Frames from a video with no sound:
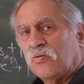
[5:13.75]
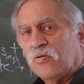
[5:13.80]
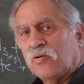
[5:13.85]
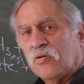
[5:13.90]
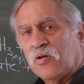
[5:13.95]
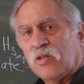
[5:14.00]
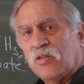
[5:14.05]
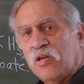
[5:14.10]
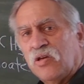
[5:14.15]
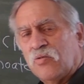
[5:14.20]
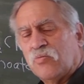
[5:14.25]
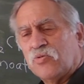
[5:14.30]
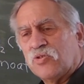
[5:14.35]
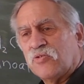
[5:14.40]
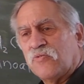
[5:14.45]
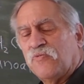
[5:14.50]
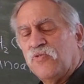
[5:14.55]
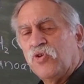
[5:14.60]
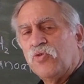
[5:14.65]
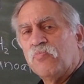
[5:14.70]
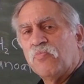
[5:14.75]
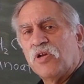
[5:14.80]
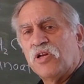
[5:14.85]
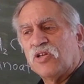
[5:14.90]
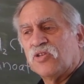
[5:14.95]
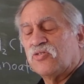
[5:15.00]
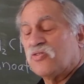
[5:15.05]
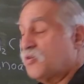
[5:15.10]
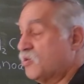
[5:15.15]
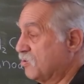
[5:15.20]
I think it was a few
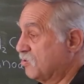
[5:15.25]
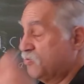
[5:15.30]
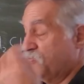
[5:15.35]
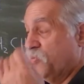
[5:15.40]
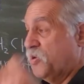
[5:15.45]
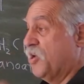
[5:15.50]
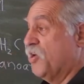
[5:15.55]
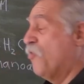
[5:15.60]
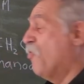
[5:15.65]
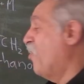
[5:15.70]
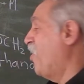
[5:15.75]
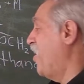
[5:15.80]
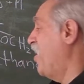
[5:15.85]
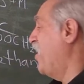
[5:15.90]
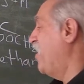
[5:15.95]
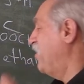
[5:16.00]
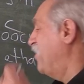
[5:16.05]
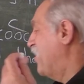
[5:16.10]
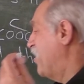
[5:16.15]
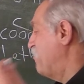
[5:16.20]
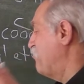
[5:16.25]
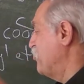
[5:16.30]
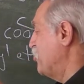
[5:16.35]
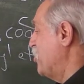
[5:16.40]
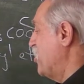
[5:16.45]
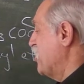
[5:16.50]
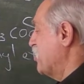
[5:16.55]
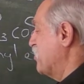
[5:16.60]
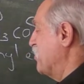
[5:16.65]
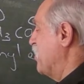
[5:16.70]
minutes. It's been a while, I've
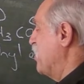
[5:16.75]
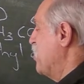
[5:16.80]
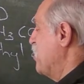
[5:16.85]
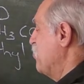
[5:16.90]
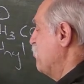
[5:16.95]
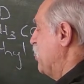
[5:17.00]
forgotten.